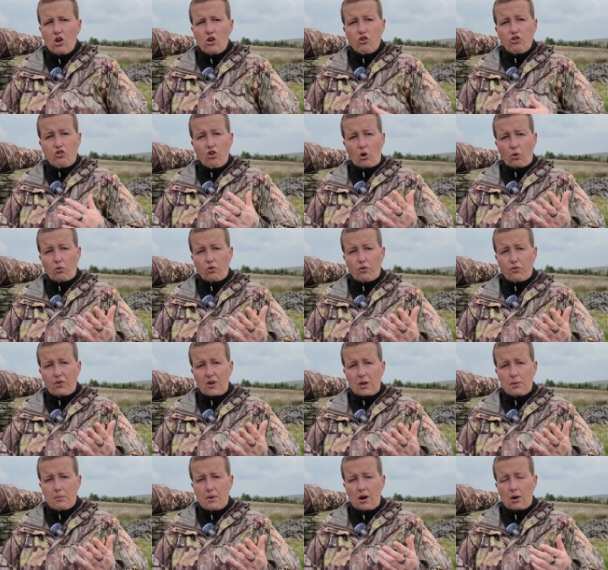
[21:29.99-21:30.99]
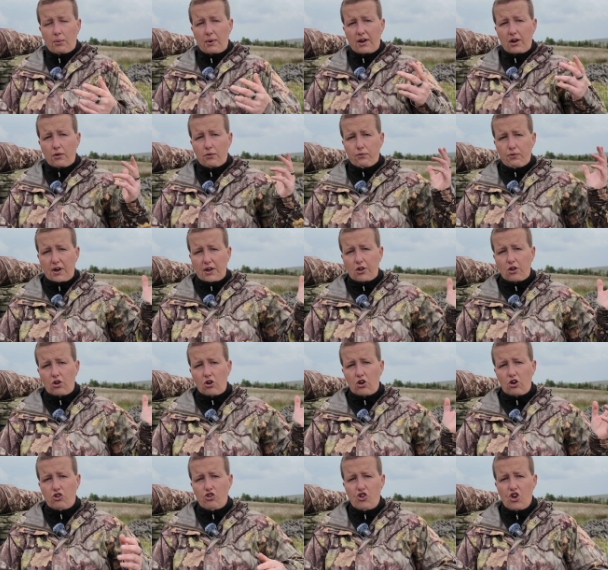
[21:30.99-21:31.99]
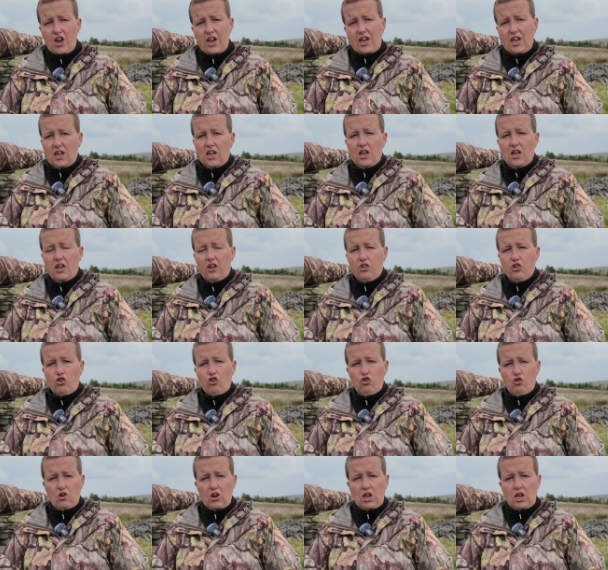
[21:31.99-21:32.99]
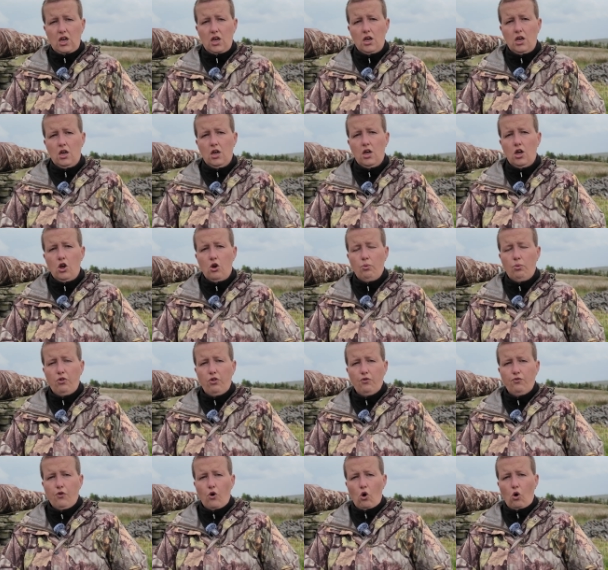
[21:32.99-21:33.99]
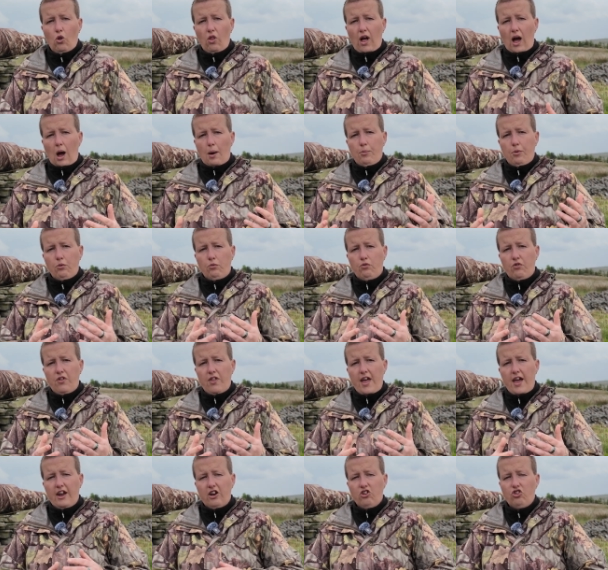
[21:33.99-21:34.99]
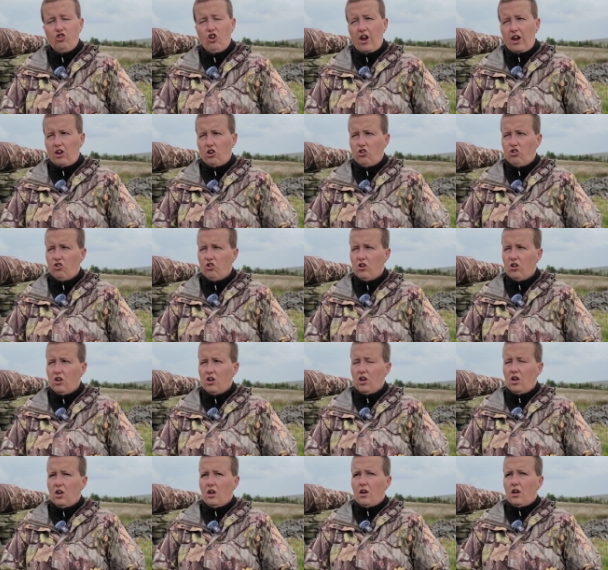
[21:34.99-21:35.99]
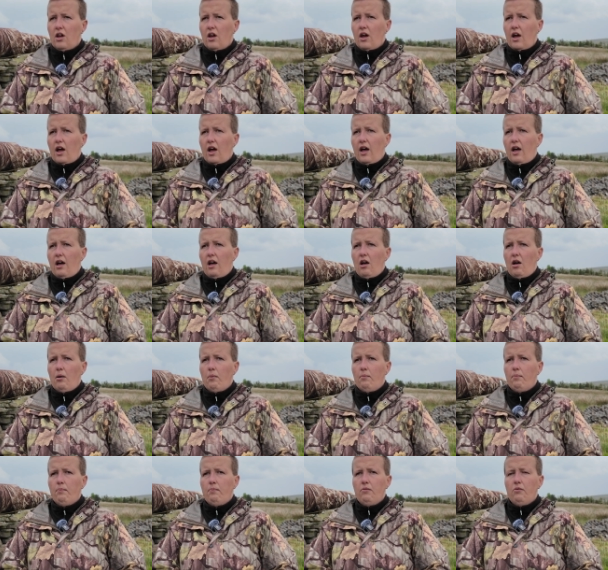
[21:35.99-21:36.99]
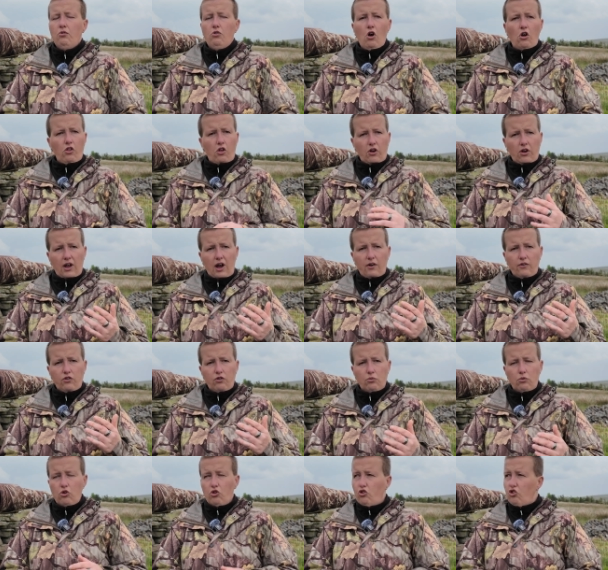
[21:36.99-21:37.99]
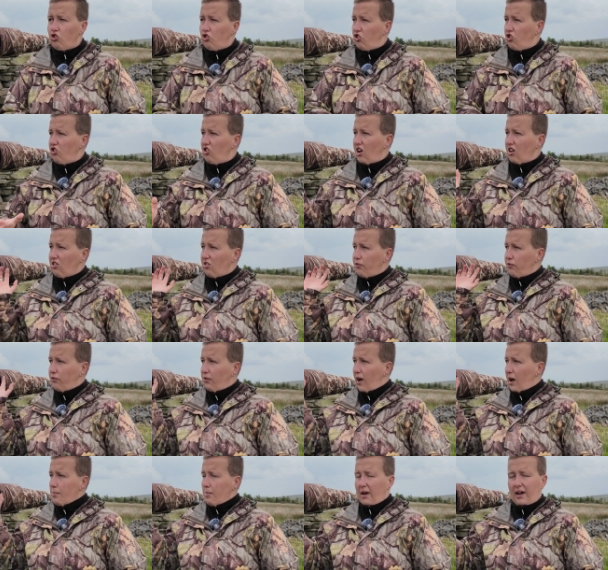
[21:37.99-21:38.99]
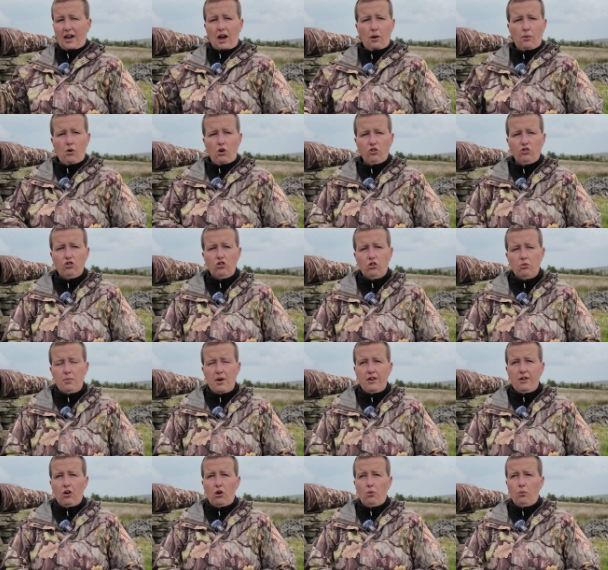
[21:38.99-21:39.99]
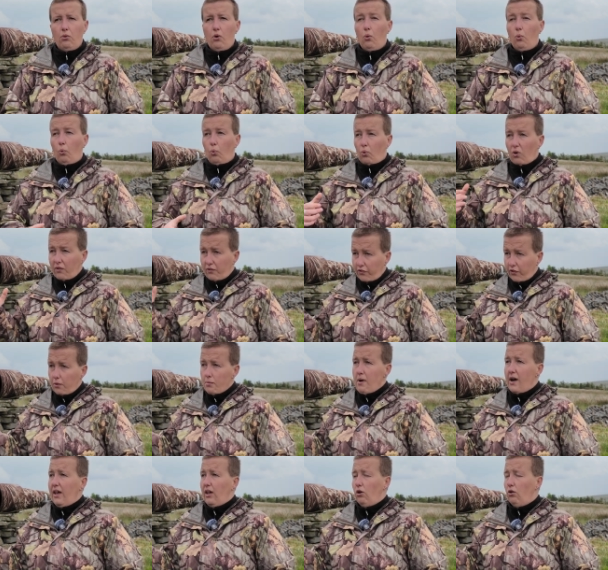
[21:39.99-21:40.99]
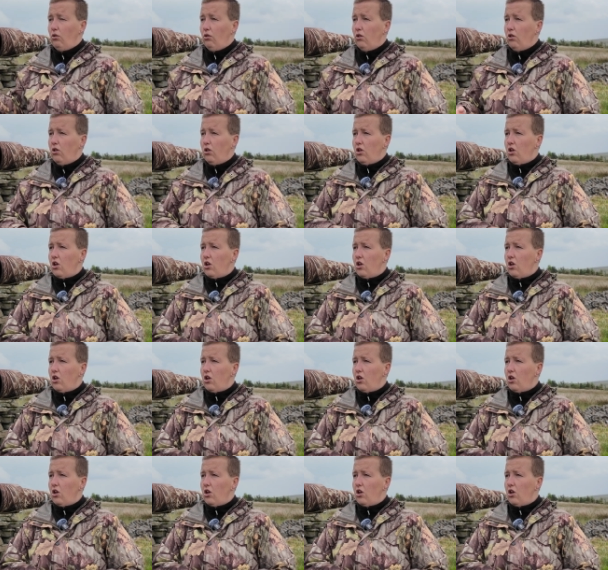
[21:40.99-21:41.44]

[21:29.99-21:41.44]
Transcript: So the female went and fed her chick in the tree with the vole that happened for the exchange. Not long afterwards, she decided to fly back out onto the meadow with the male.